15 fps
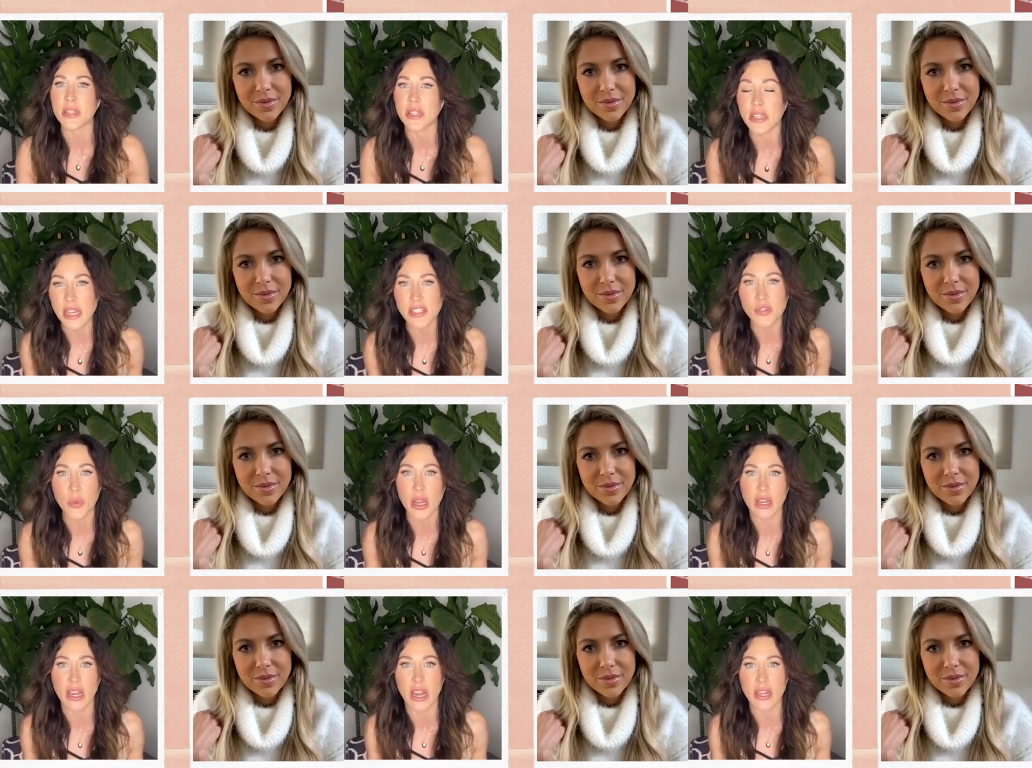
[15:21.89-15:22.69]
Speaker 1: Guess
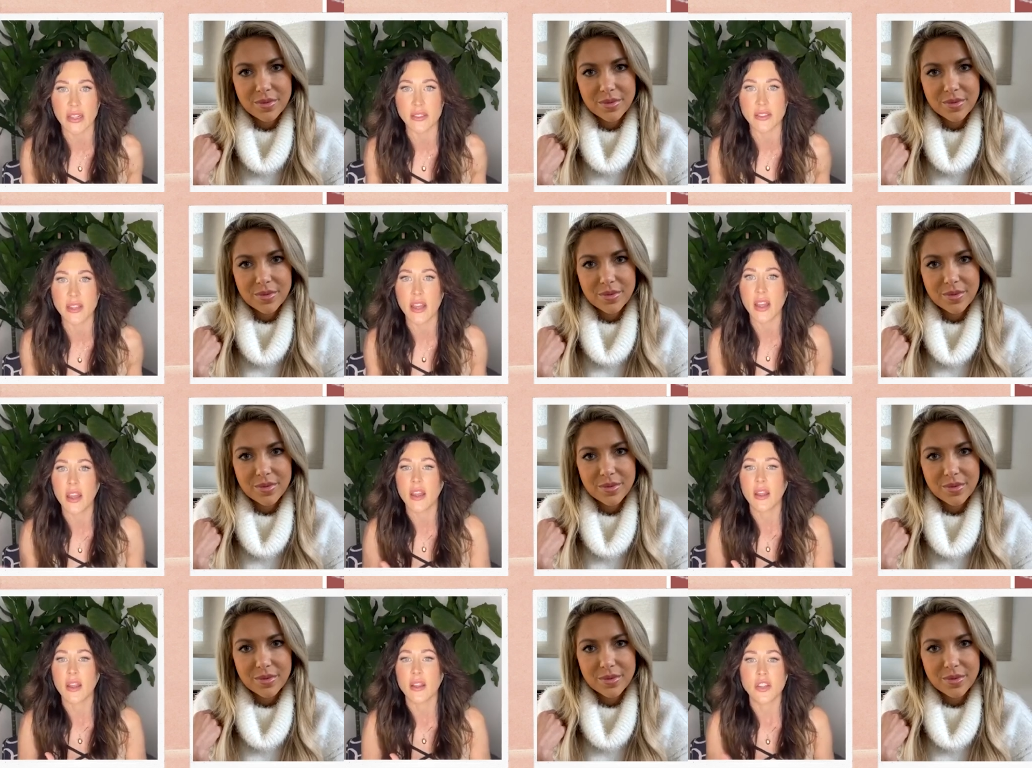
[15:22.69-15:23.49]
what, guys?
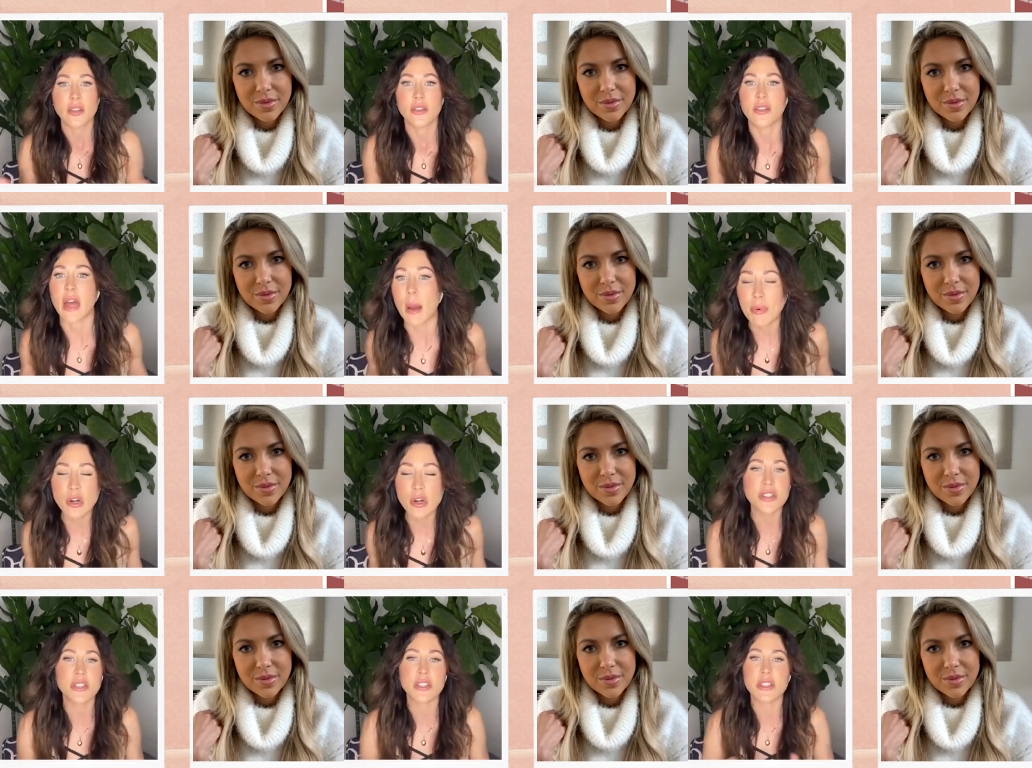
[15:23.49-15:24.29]
That person is